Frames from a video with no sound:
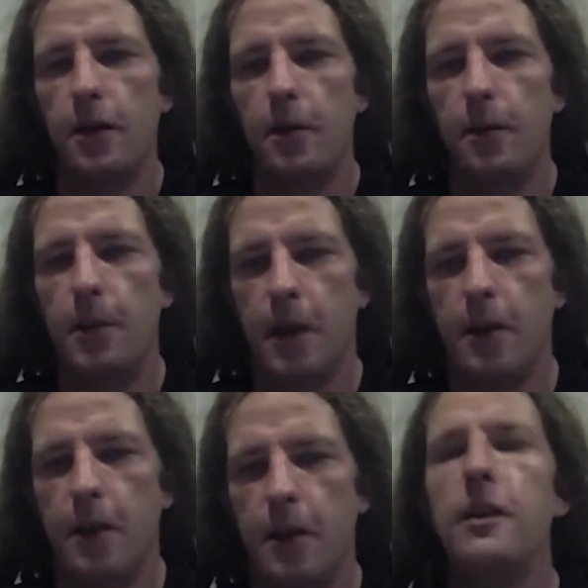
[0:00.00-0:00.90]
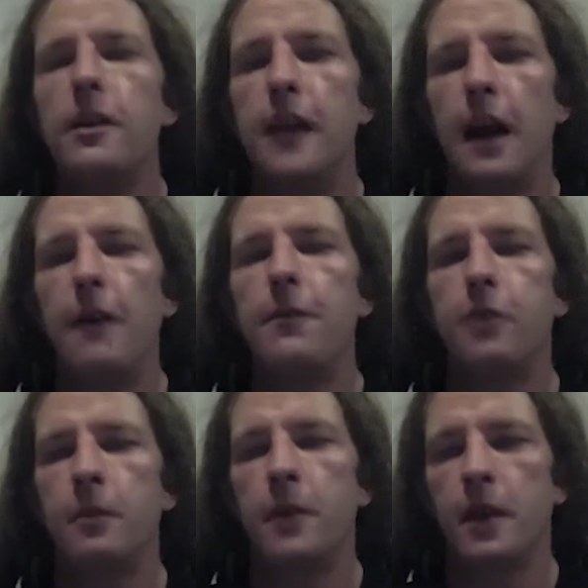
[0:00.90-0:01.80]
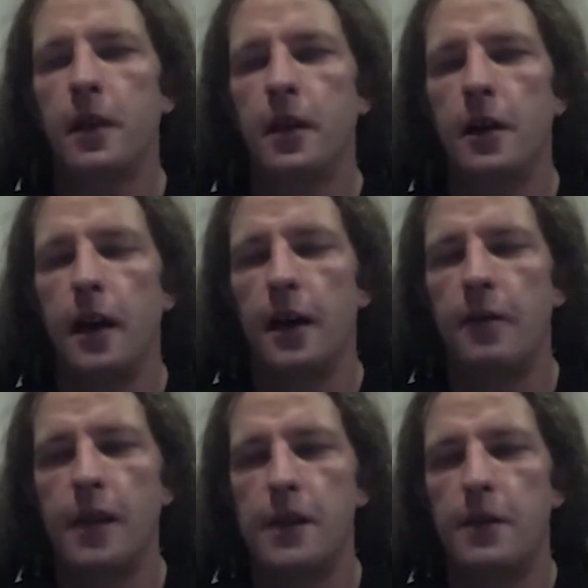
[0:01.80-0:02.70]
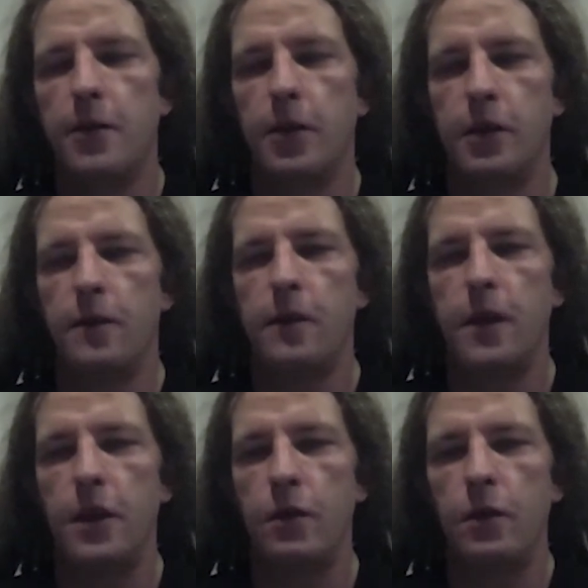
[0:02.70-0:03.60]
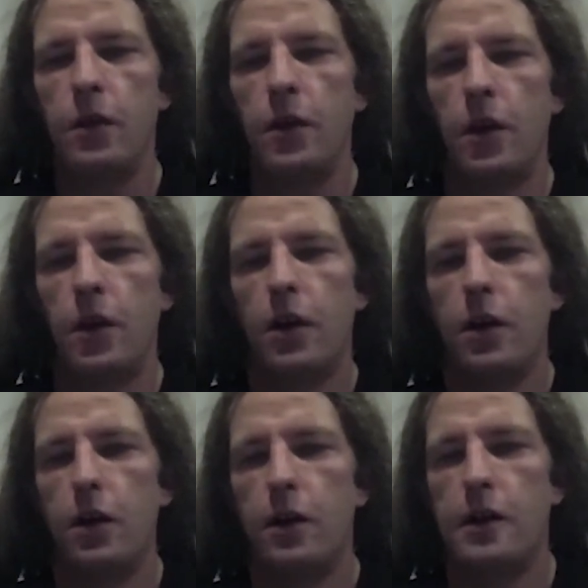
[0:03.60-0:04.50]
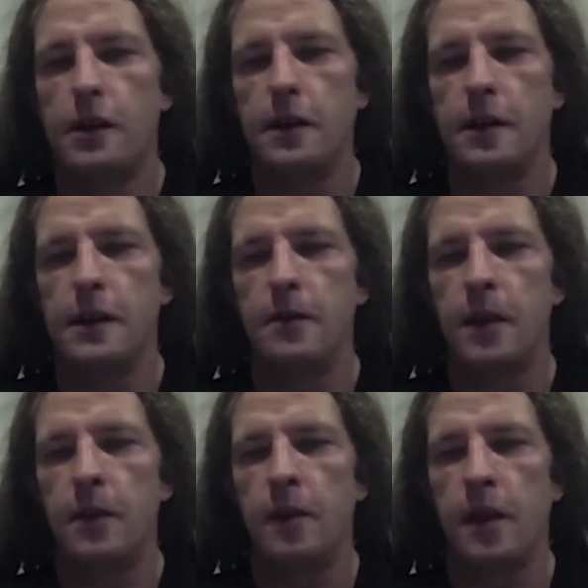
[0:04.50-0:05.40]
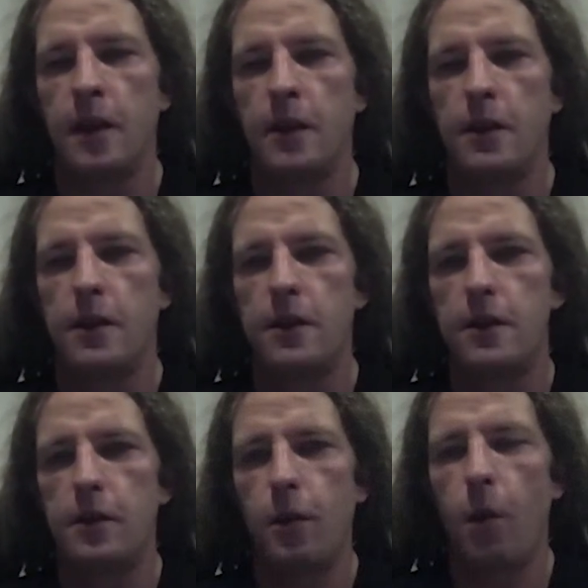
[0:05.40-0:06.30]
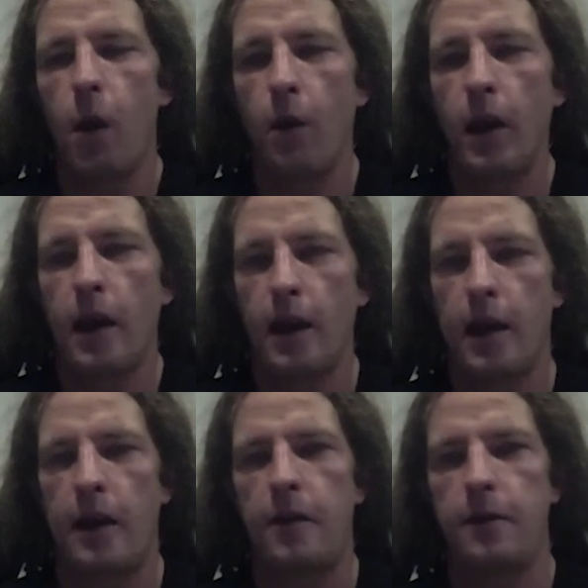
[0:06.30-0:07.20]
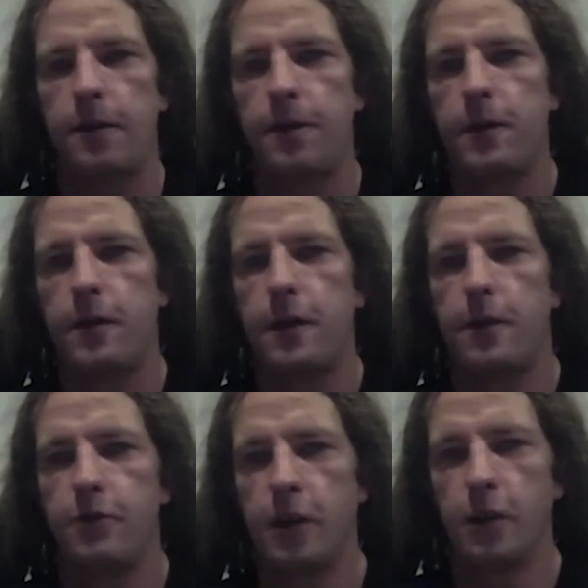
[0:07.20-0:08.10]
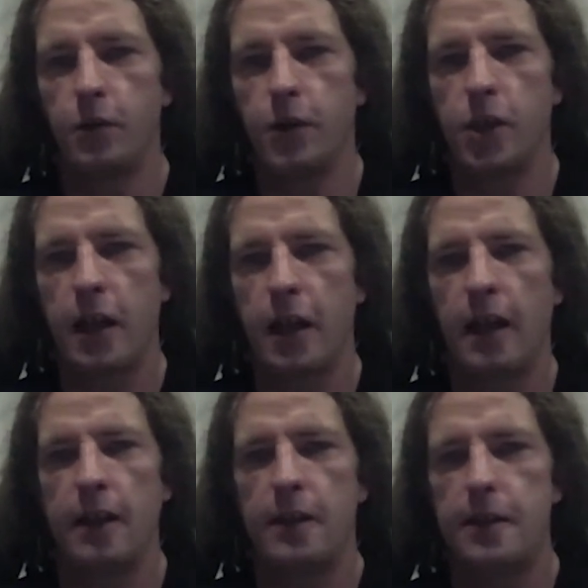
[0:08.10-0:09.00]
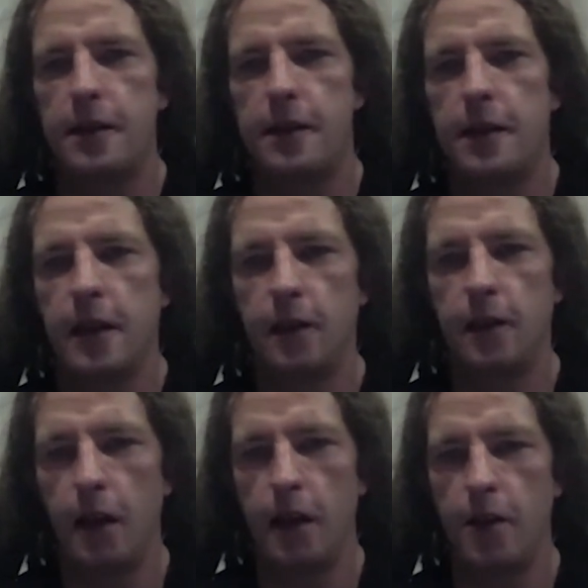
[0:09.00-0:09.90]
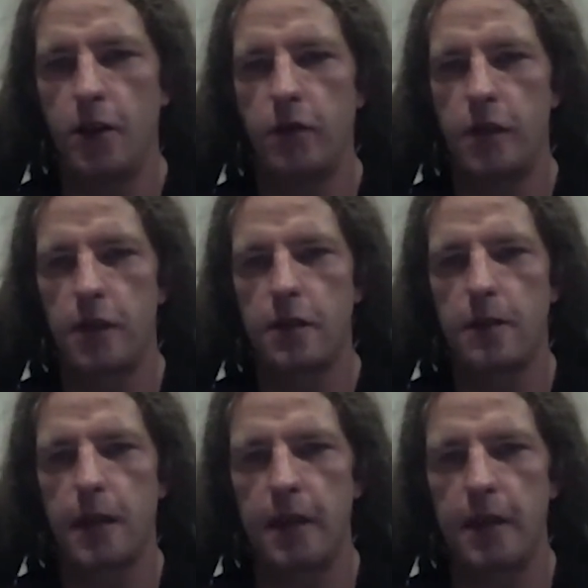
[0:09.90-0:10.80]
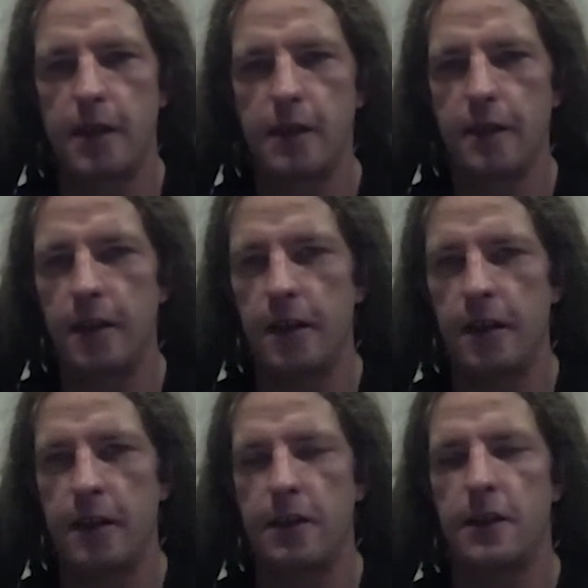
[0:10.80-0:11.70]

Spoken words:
But yeah, from an investor point of view, does this mean that while we have a product which has this kind of a larger risk space, that